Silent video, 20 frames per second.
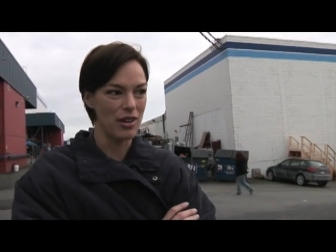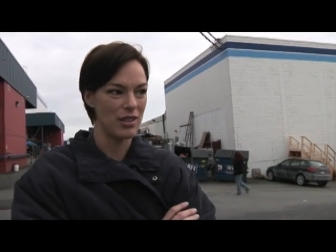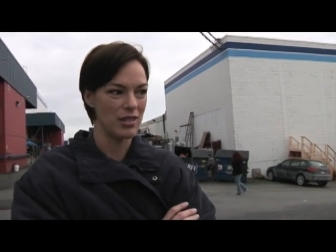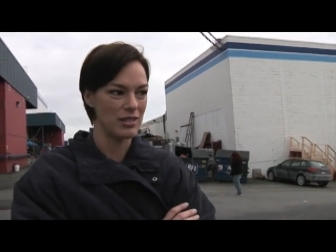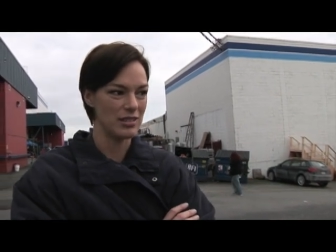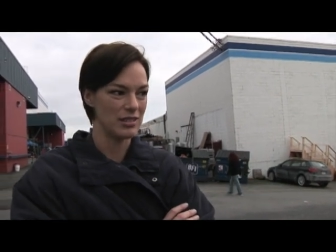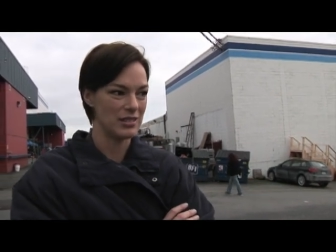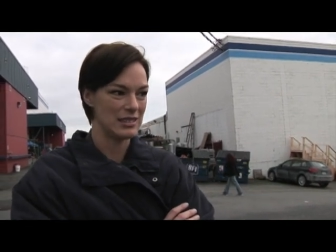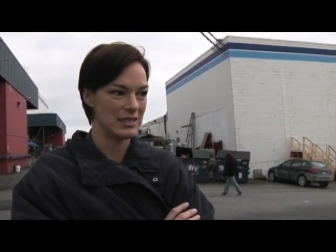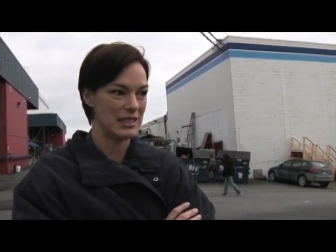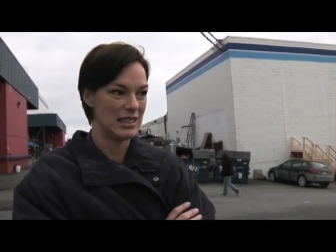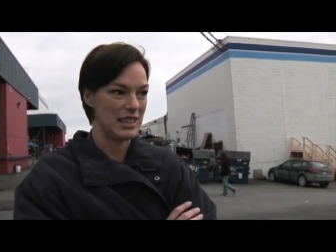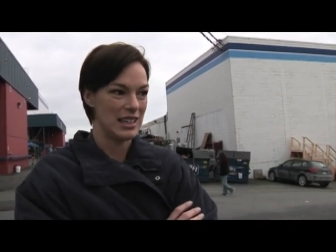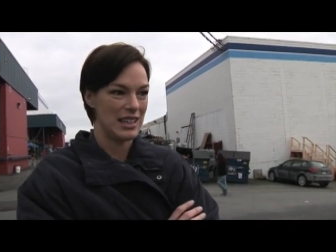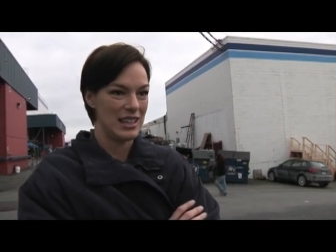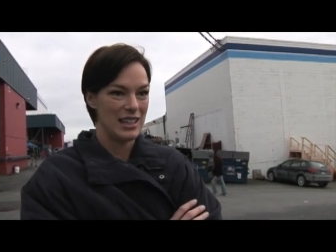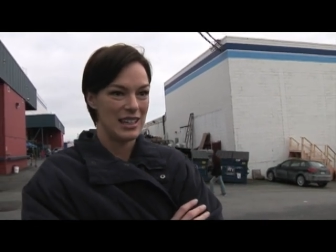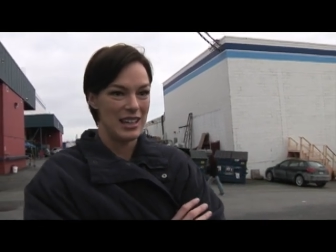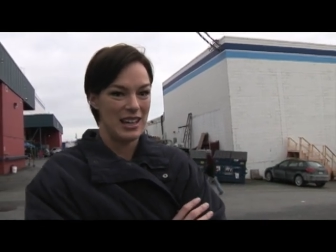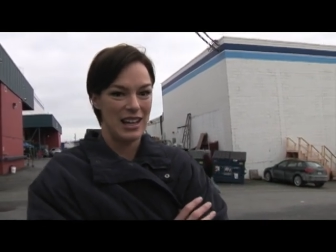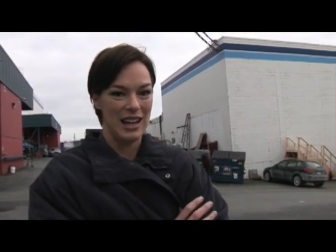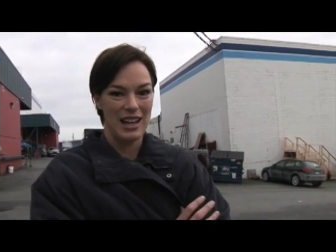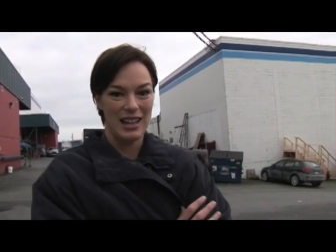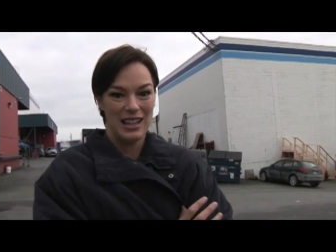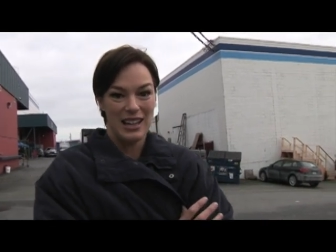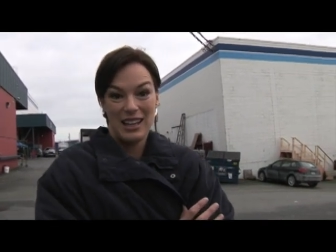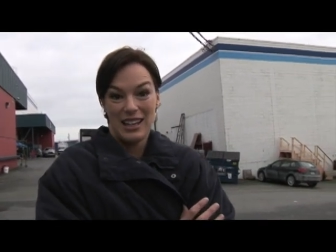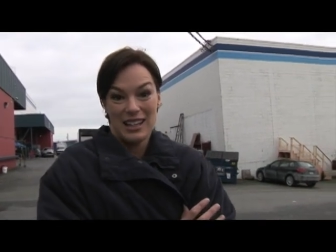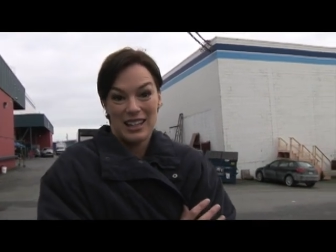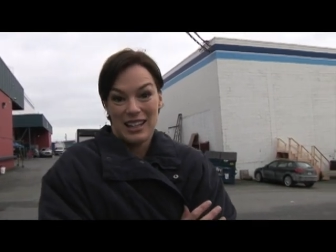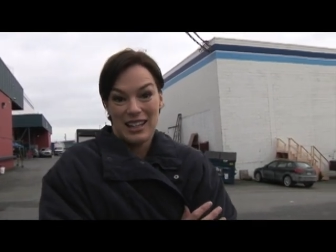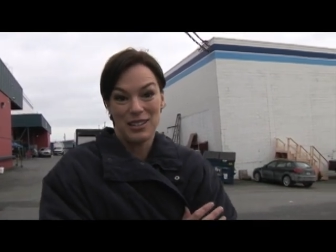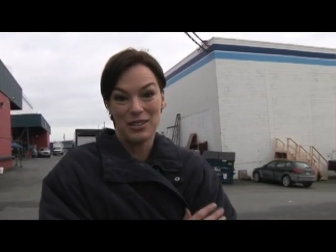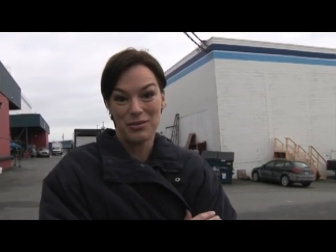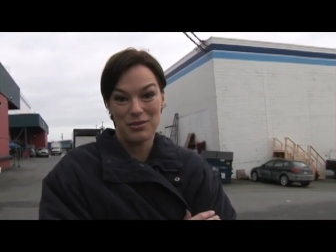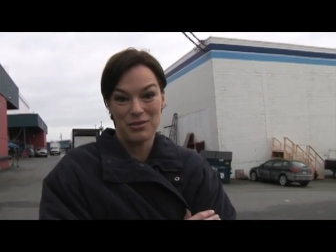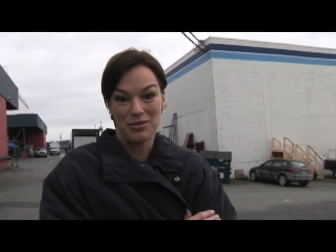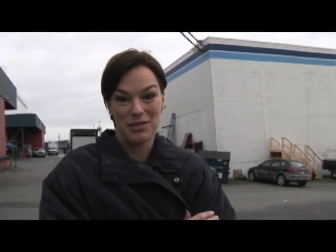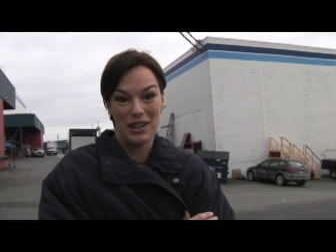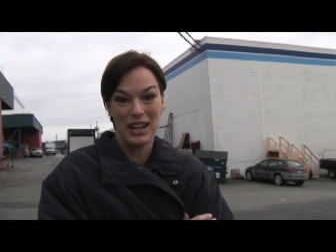uh, yeah, I
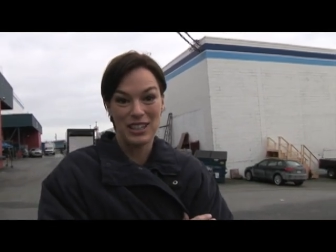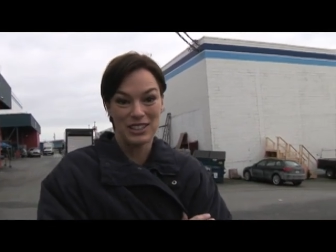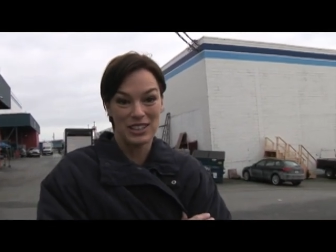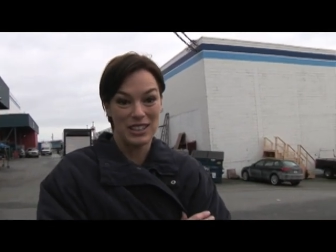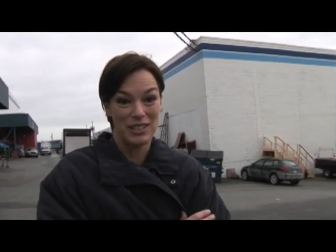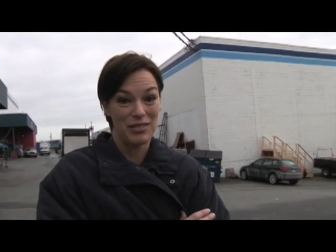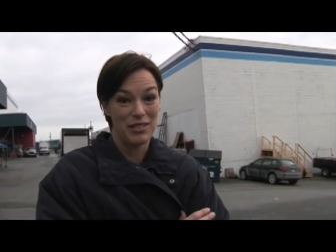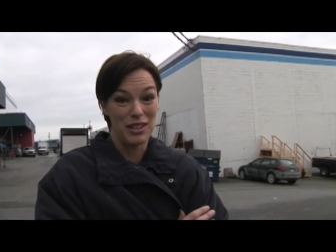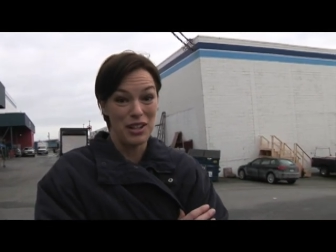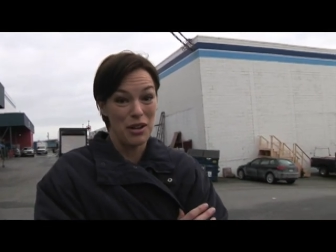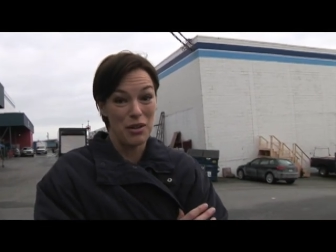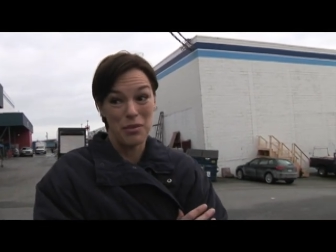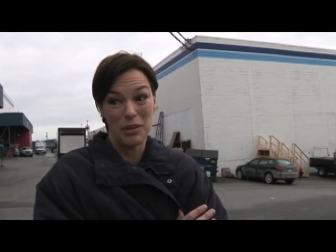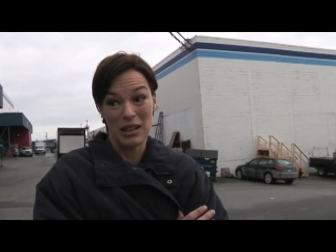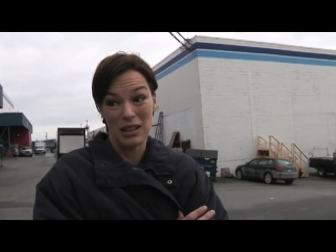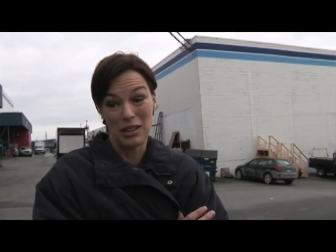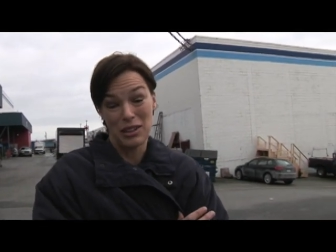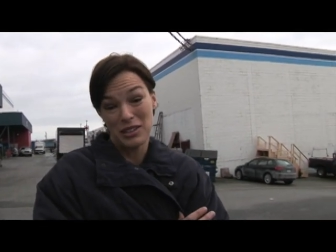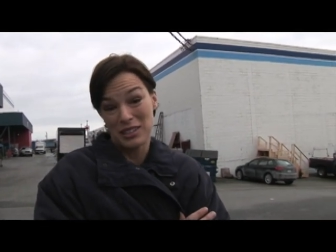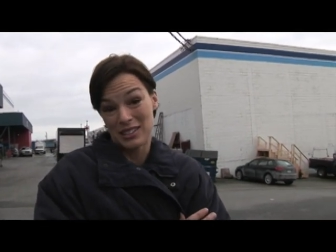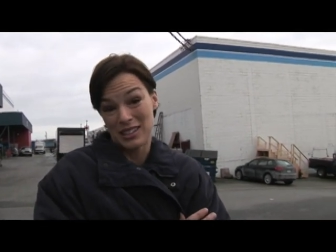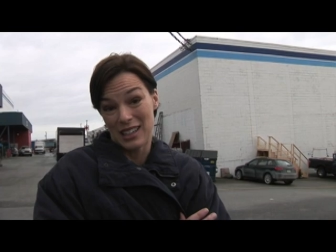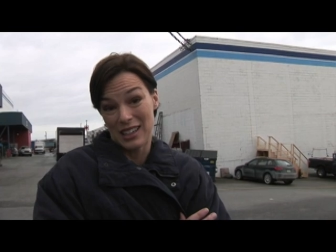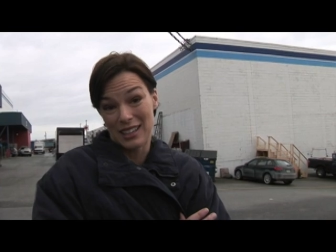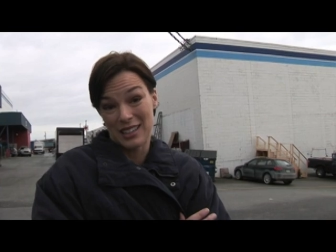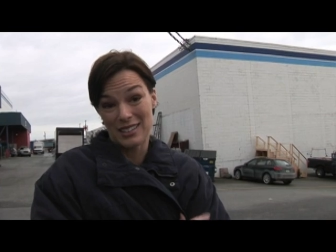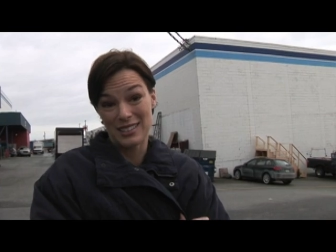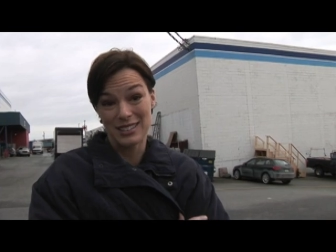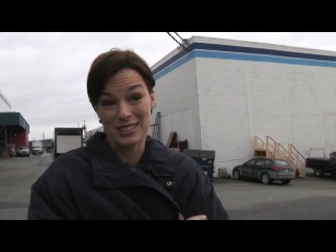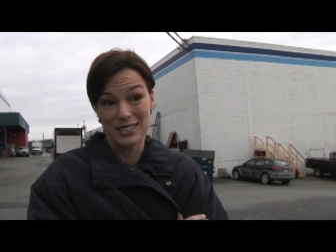don't actually even know what he looks like.